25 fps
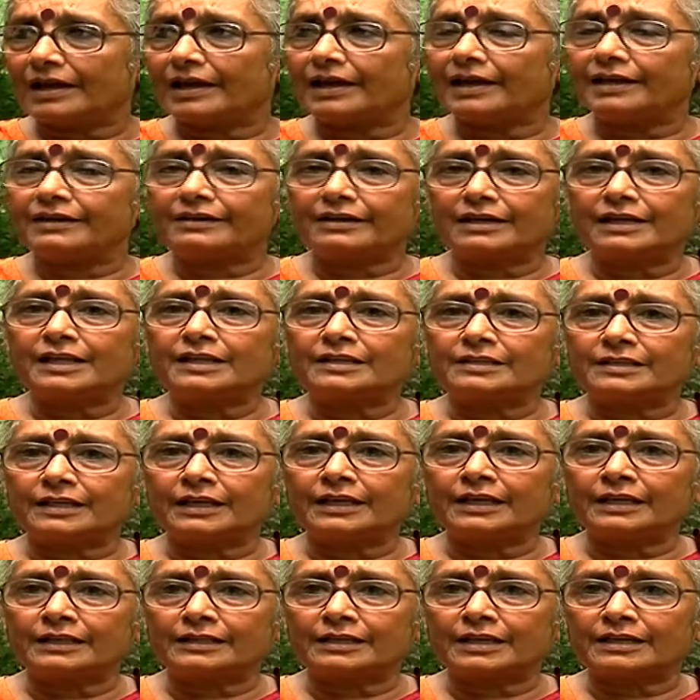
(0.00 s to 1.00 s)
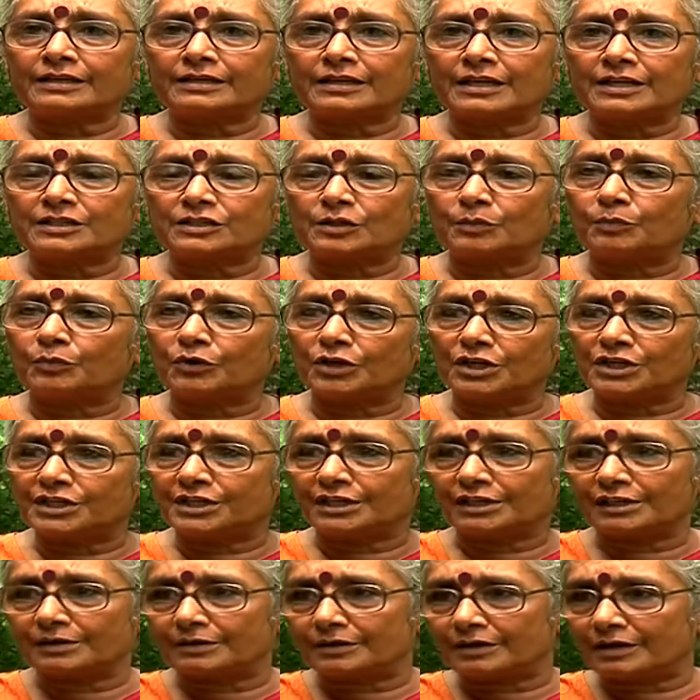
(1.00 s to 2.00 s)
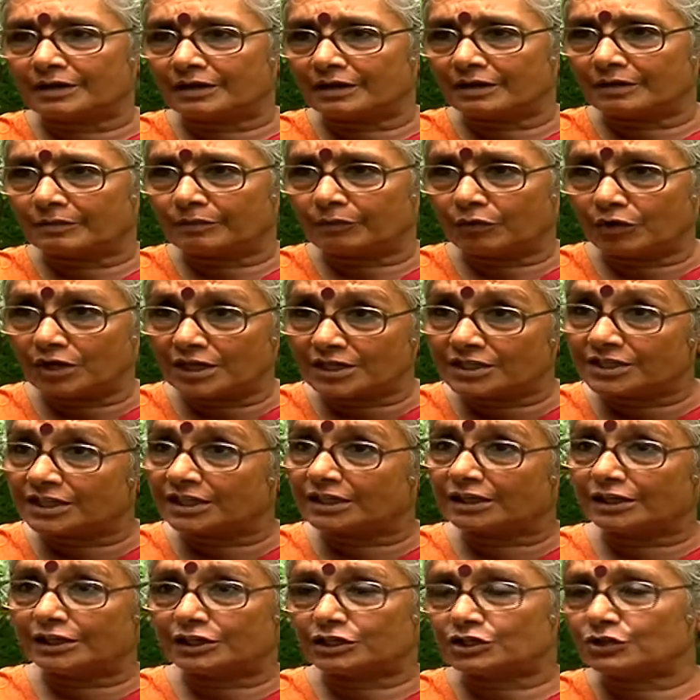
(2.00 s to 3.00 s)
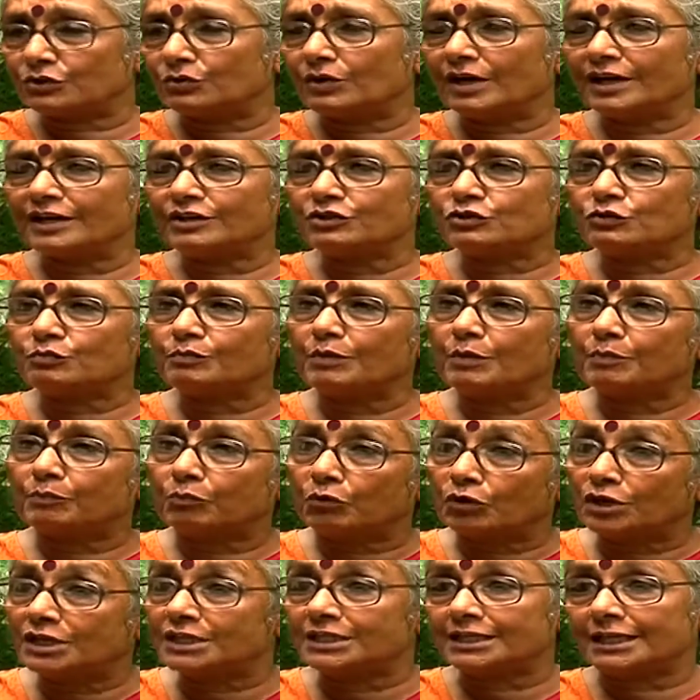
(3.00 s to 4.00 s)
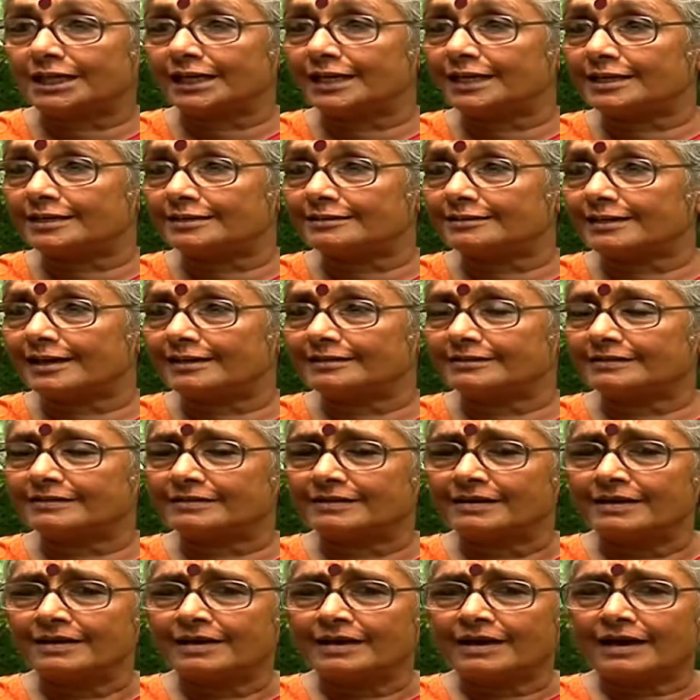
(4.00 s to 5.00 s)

I really think that it's a political issue and it should be politically decided.